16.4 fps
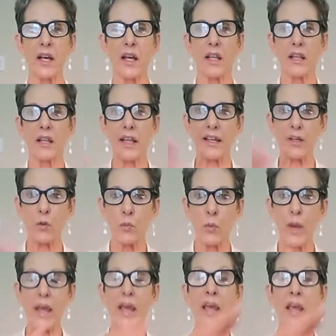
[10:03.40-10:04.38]
like a
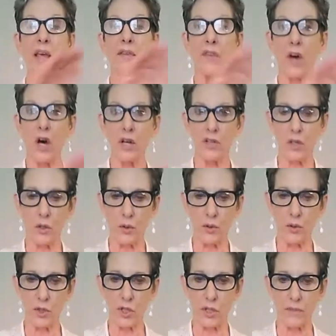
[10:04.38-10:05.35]
wave on the
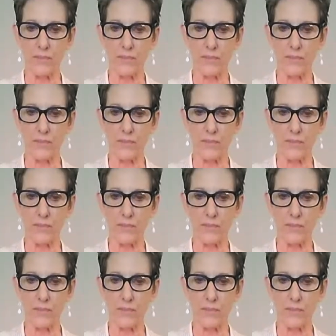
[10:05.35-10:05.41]
ocean.